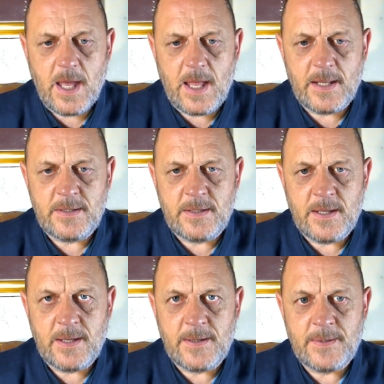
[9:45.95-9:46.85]

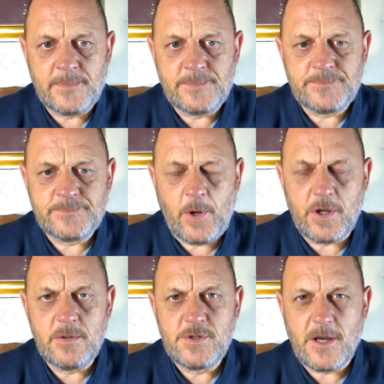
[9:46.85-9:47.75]
in
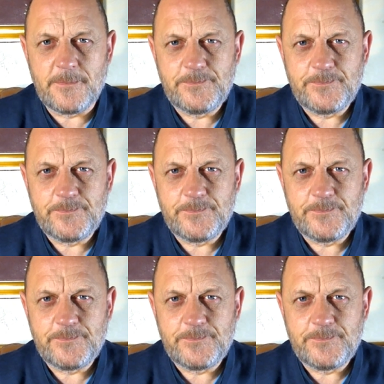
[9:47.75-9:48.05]
Buckinghamshire,